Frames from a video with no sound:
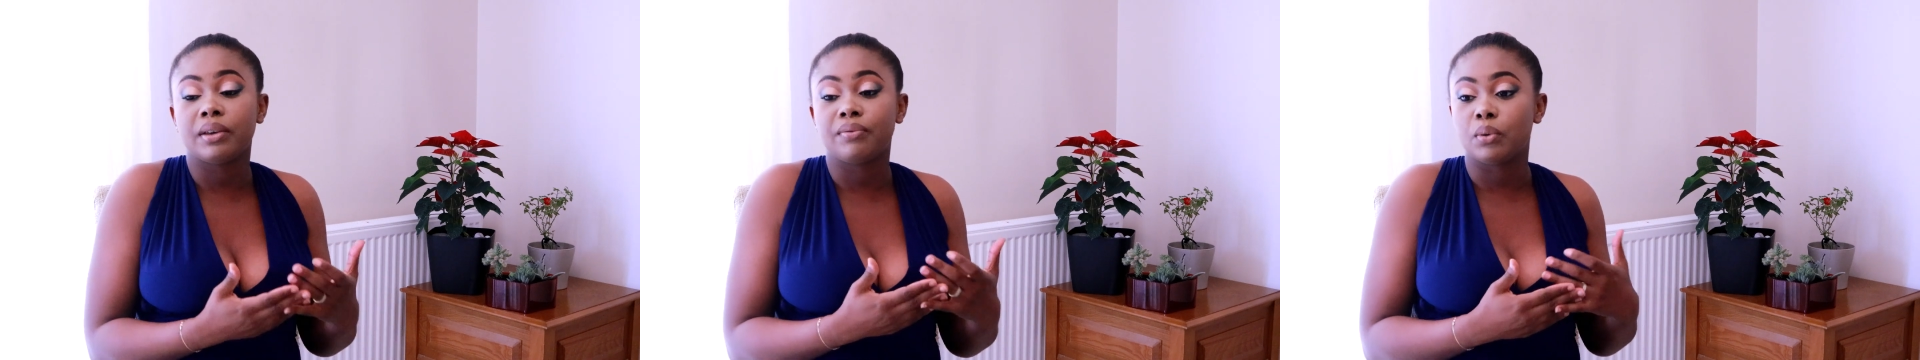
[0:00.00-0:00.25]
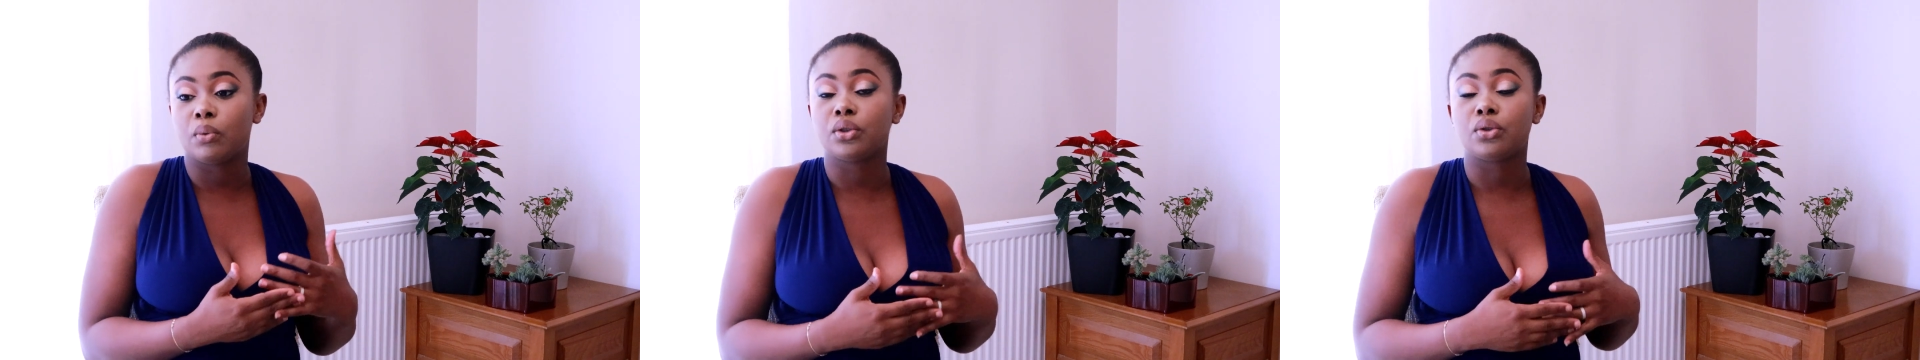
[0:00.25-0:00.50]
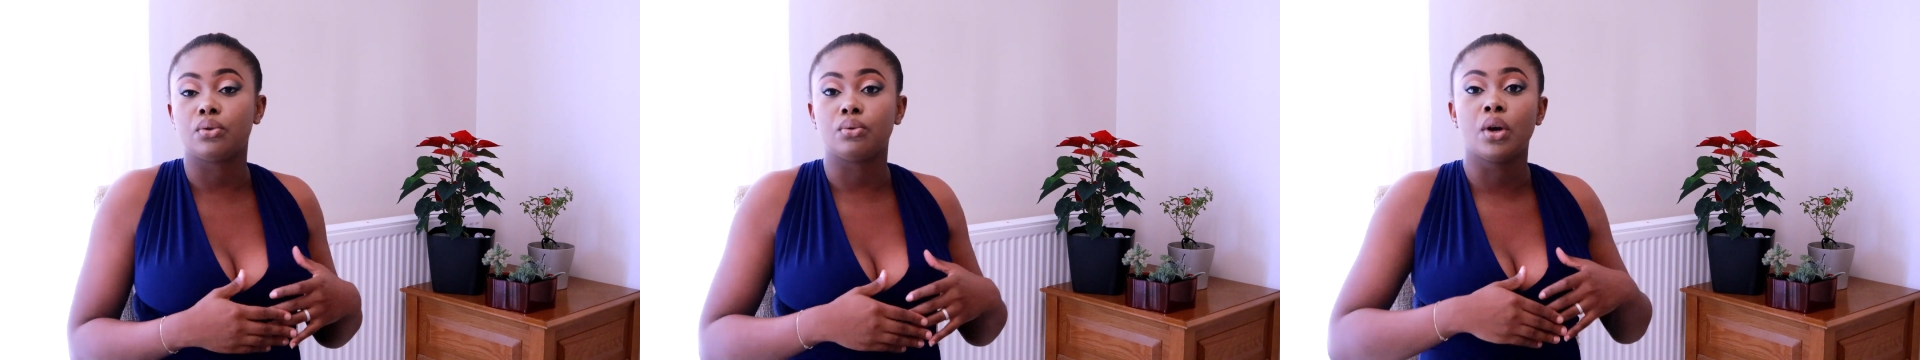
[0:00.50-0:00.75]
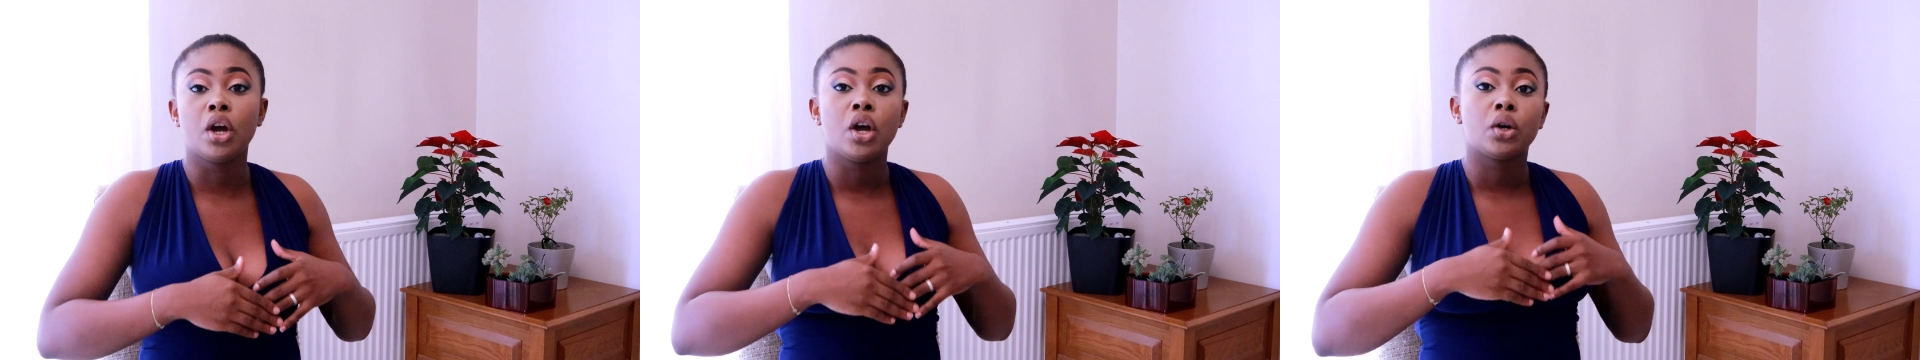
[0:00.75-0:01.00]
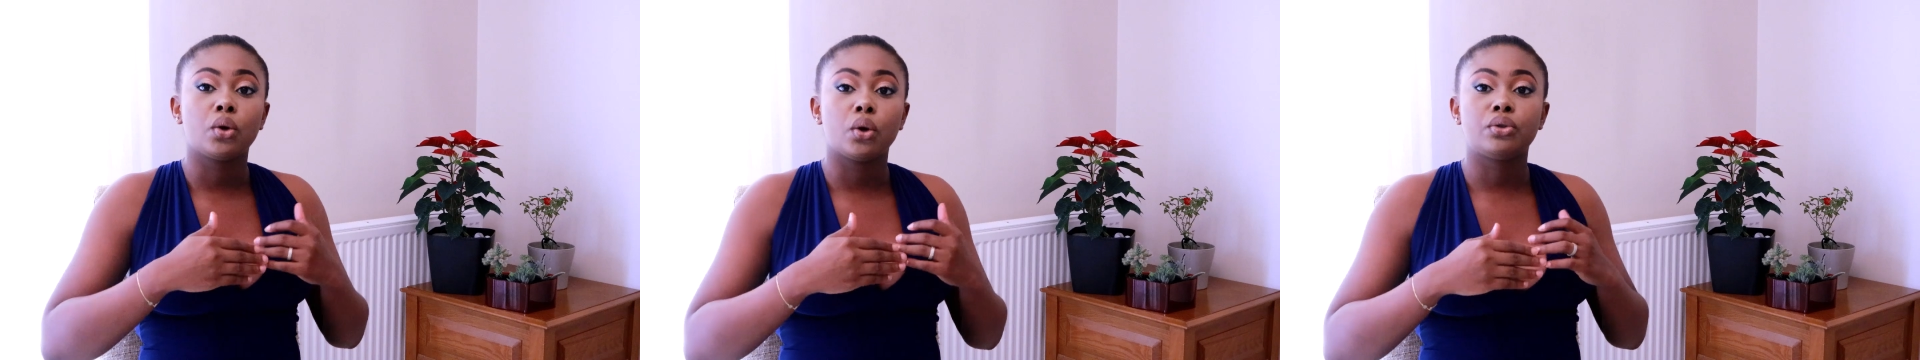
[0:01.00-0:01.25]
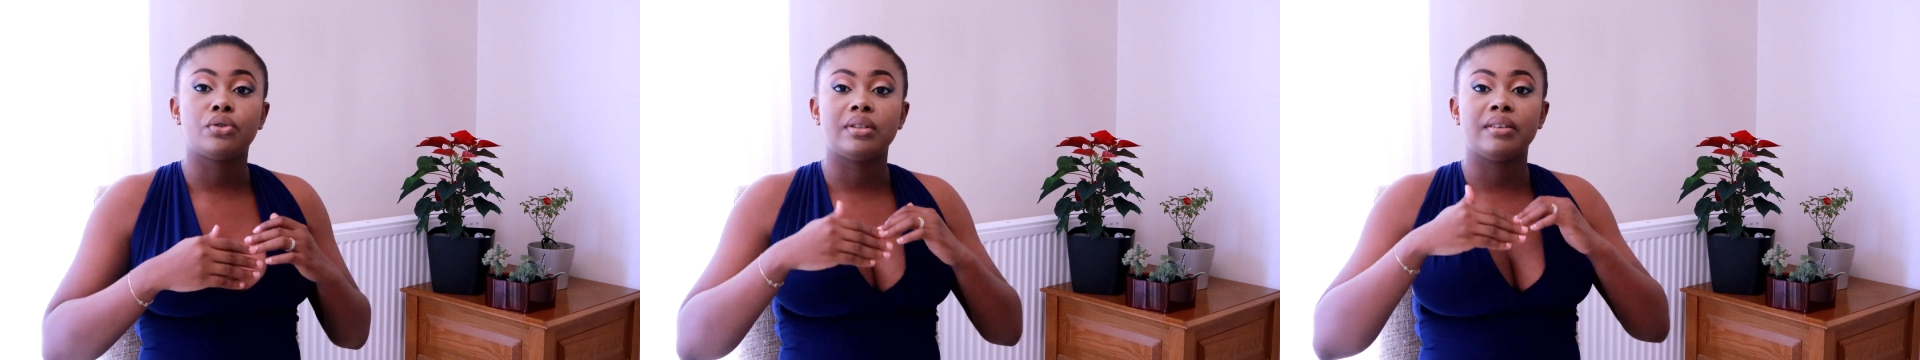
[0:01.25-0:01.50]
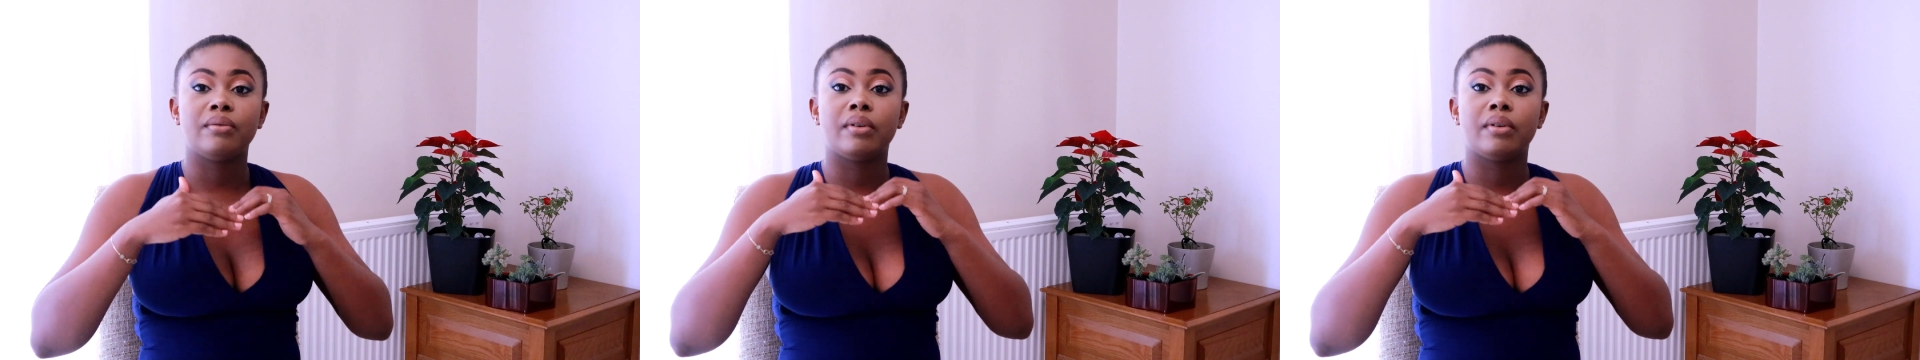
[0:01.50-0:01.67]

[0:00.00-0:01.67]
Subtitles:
If you want to go to the